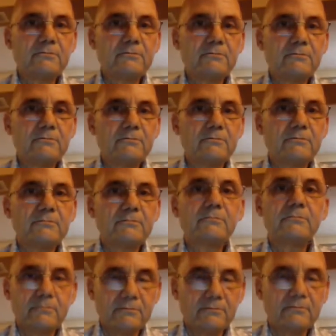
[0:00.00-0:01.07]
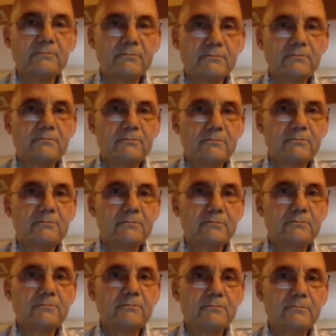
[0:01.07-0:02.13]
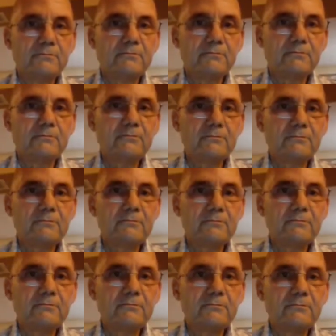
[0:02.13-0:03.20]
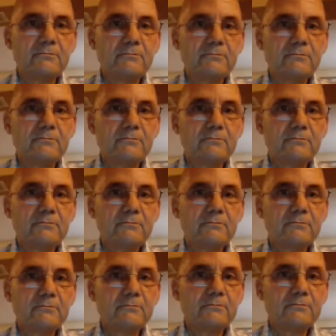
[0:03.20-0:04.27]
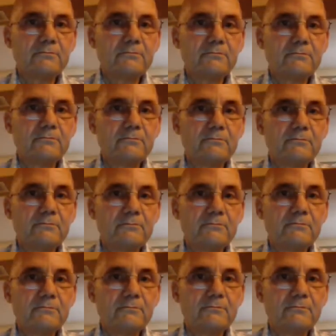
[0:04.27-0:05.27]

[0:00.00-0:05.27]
No words are spoken by the person on screen.